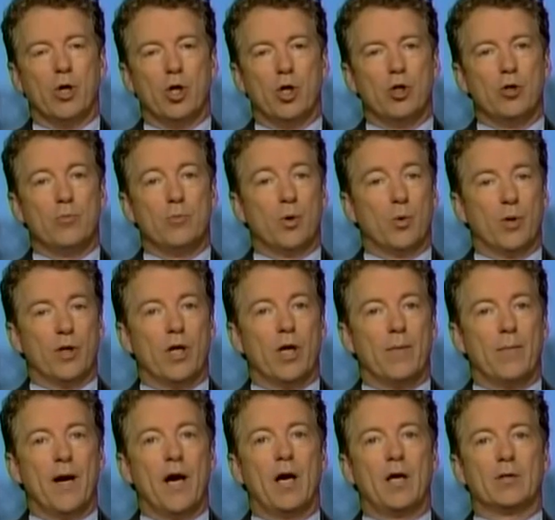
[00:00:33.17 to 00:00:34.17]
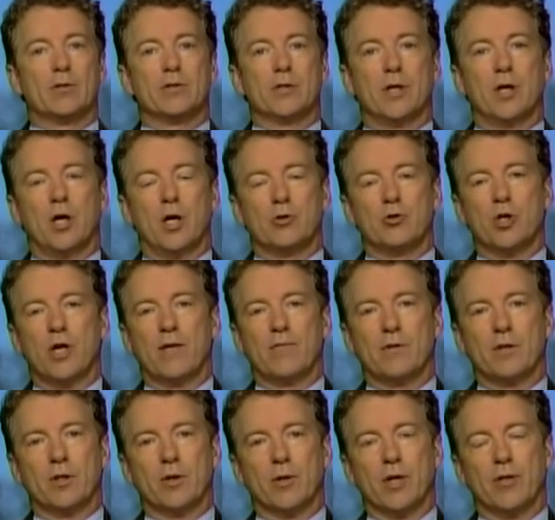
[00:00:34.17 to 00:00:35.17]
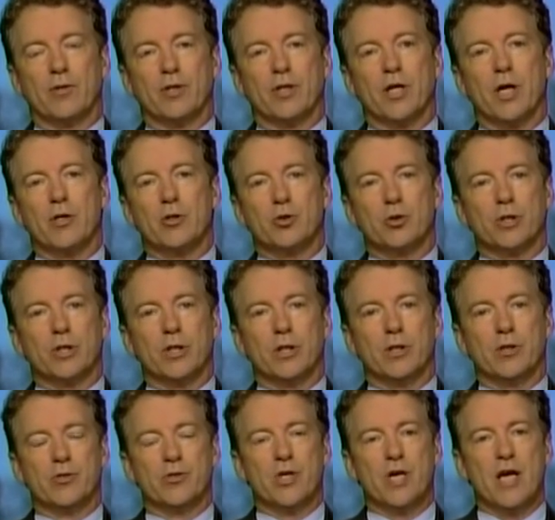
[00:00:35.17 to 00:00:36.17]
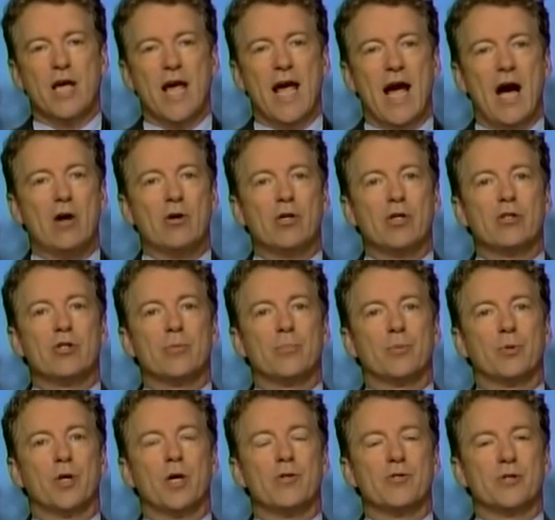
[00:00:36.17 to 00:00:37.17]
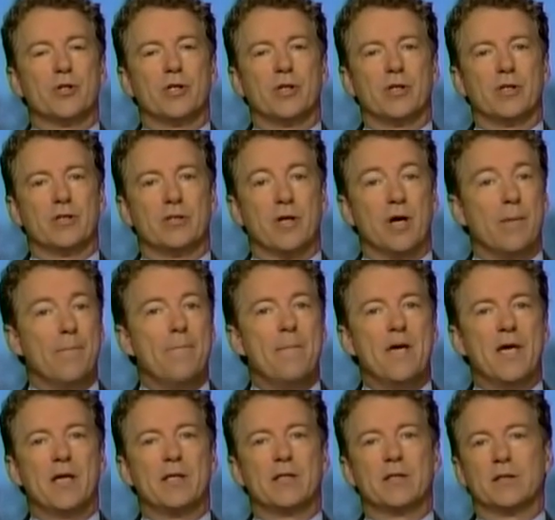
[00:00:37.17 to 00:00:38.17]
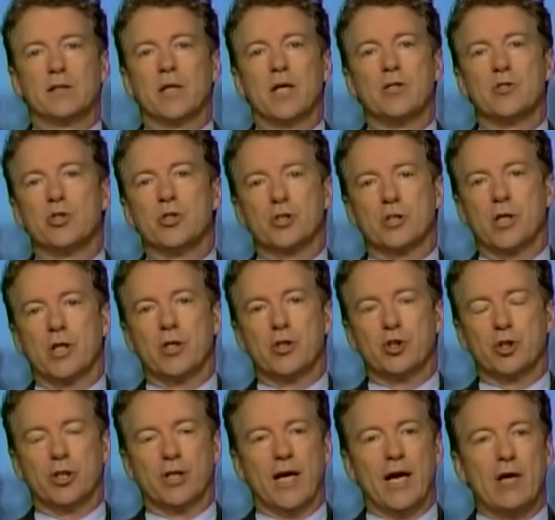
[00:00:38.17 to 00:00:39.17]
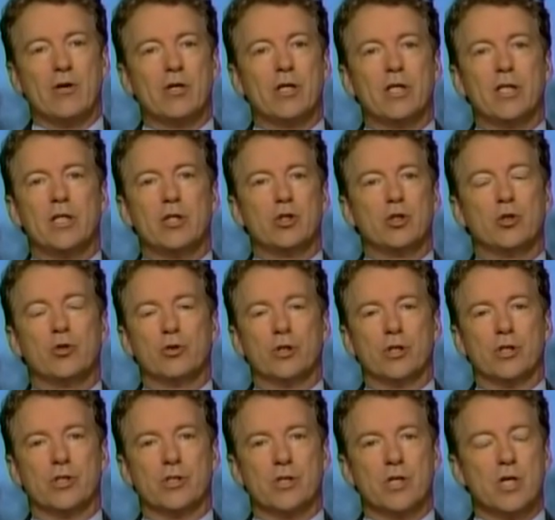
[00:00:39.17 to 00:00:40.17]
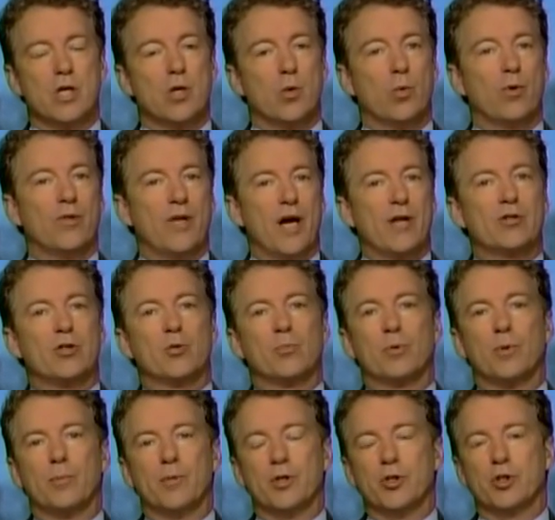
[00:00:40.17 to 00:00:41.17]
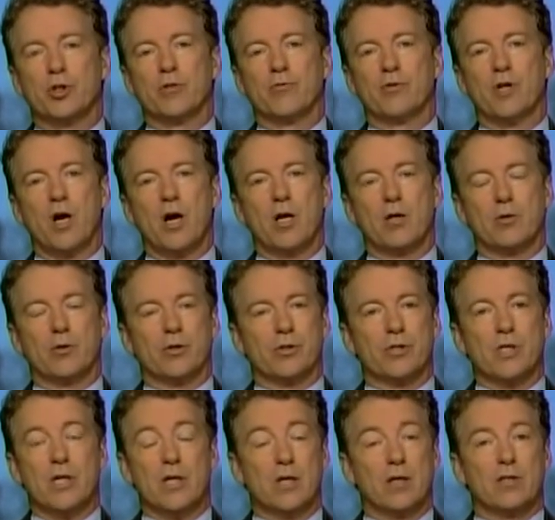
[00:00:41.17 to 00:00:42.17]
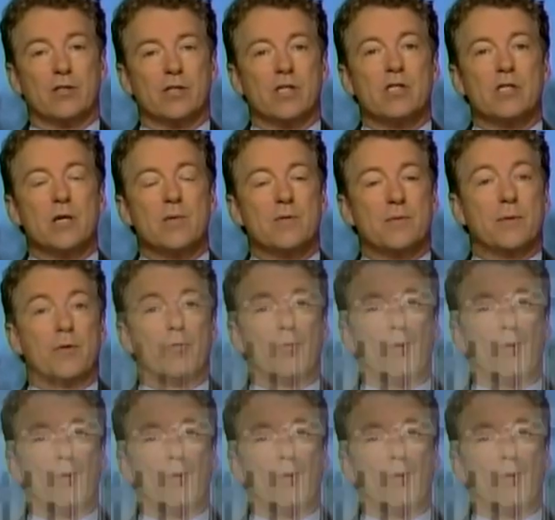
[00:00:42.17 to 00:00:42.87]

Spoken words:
home or when I'm out traveling around the country is, how can the president amend legislation? How can he do this without the permission of Congress? Because he seems to be